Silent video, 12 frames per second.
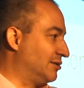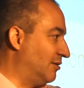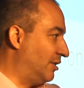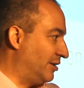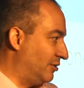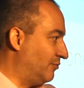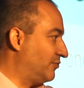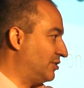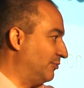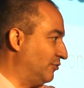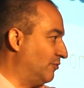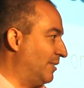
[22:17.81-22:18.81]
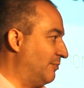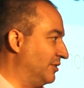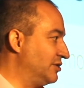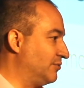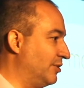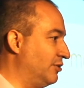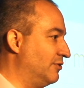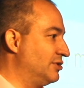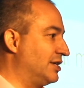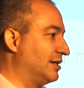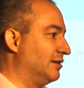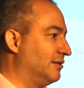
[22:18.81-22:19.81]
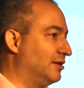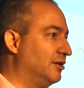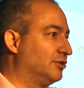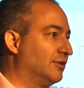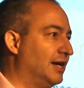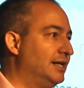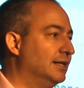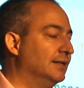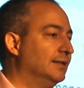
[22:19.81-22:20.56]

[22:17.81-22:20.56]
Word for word: So I don't know if some of you remember this when you're in second and third grade.